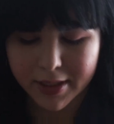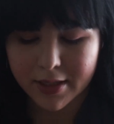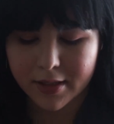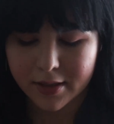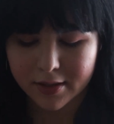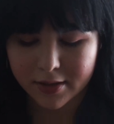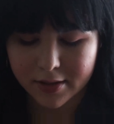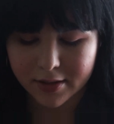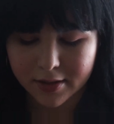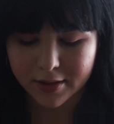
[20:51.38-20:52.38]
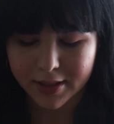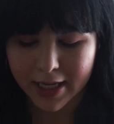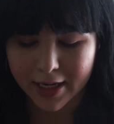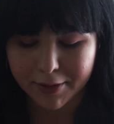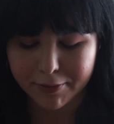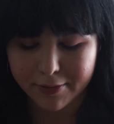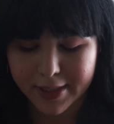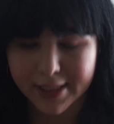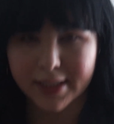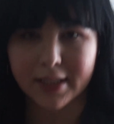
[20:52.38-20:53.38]
one that I
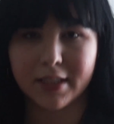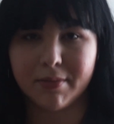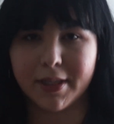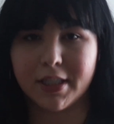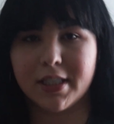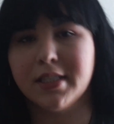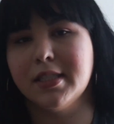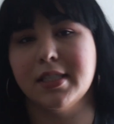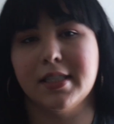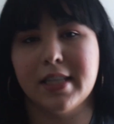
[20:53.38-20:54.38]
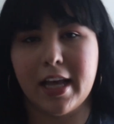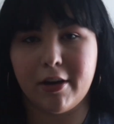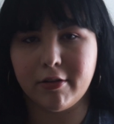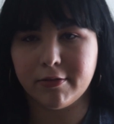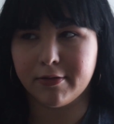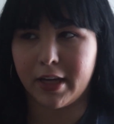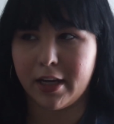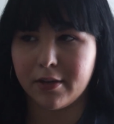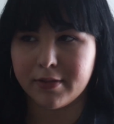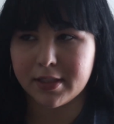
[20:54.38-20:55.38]
recently purchased is E.L.F.
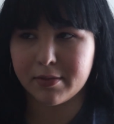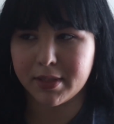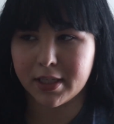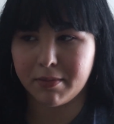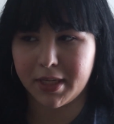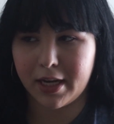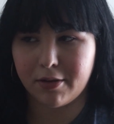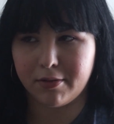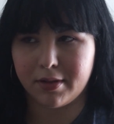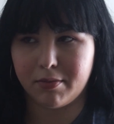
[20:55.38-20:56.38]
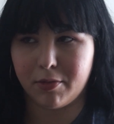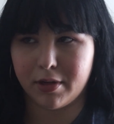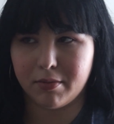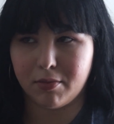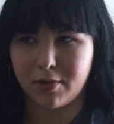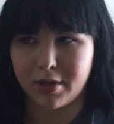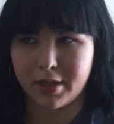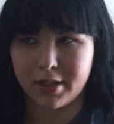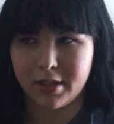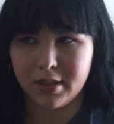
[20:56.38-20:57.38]
E.L.F. has been coming out with more and more